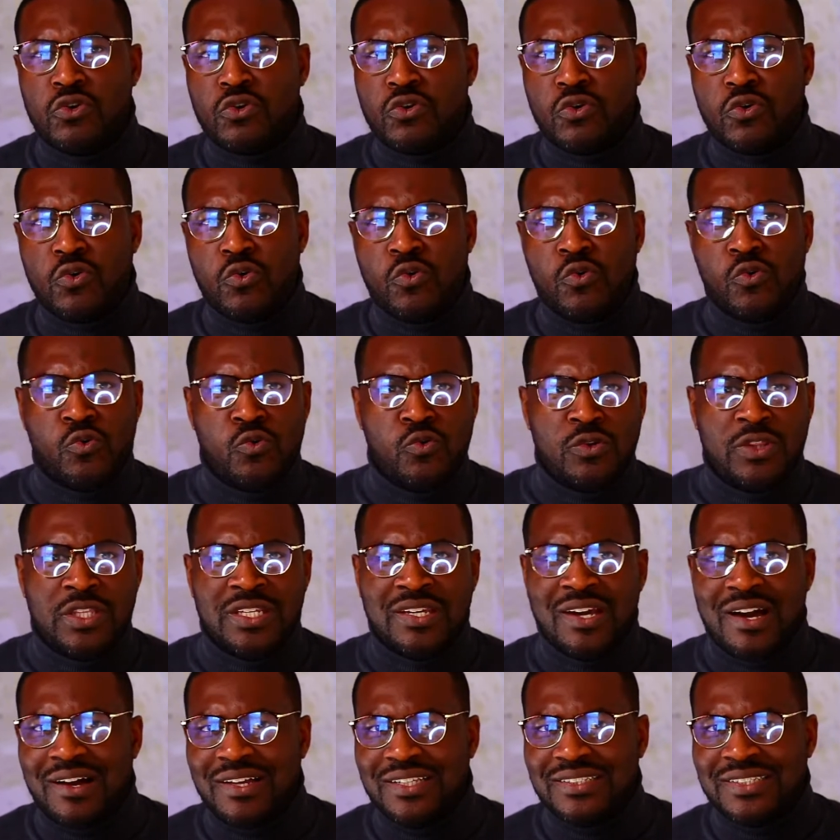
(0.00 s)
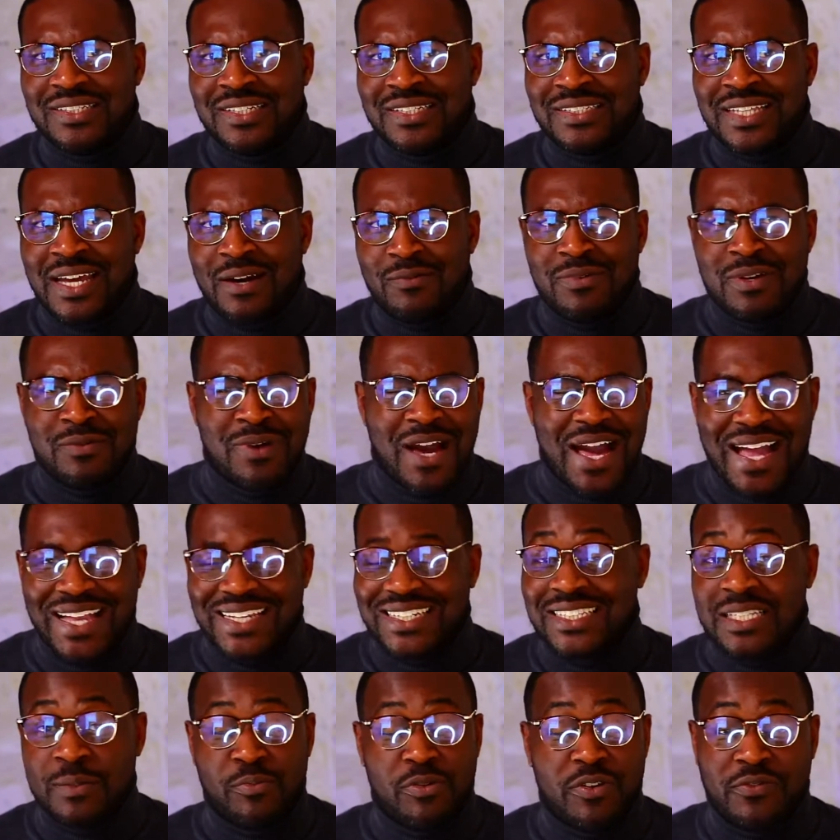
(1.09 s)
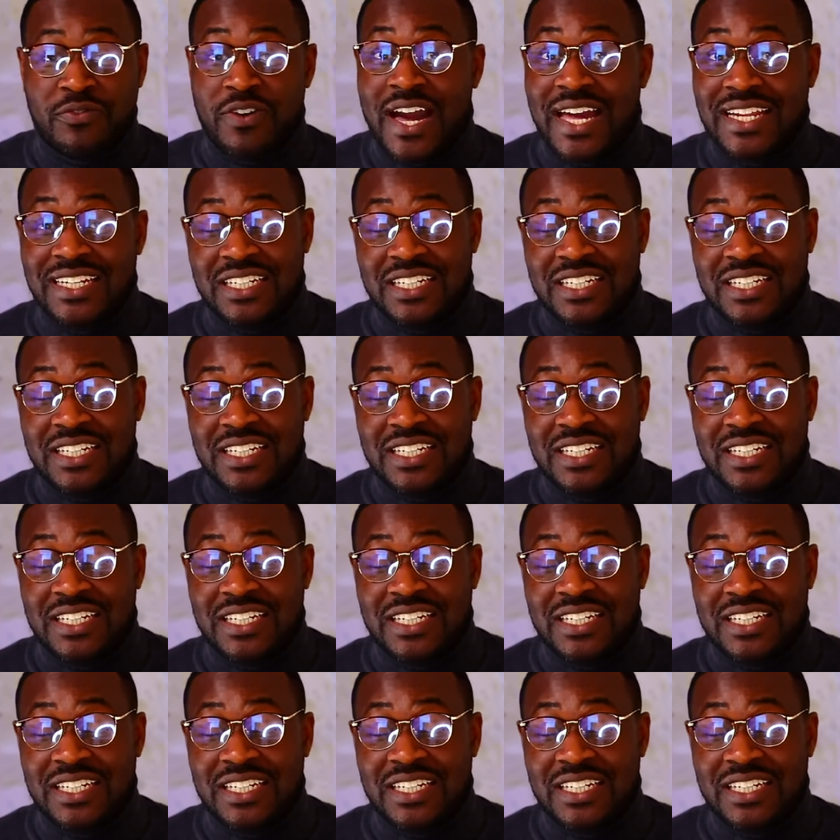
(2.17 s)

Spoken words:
all the answers that we were actually providing,